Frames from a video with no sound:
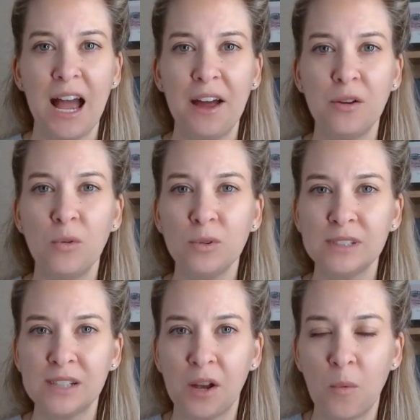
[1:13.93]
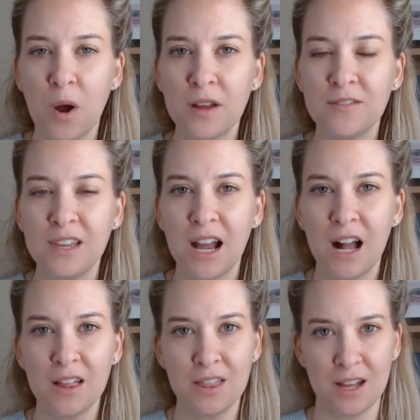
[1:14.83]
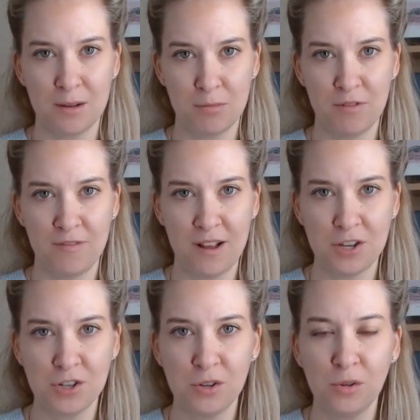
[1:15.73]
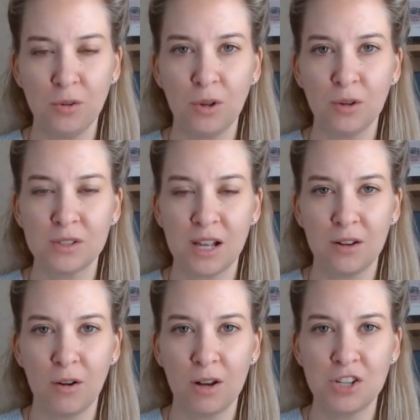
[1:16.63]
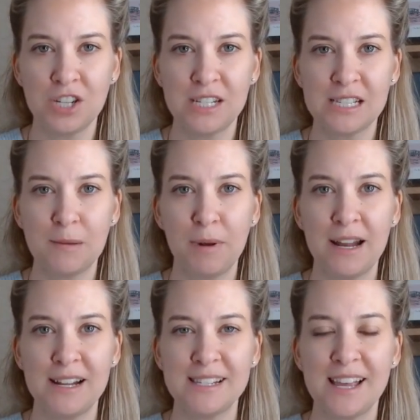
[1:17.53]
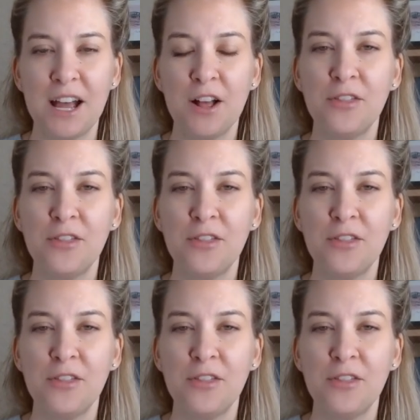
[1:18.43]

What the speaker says: and also one of the other professional psychology disciplines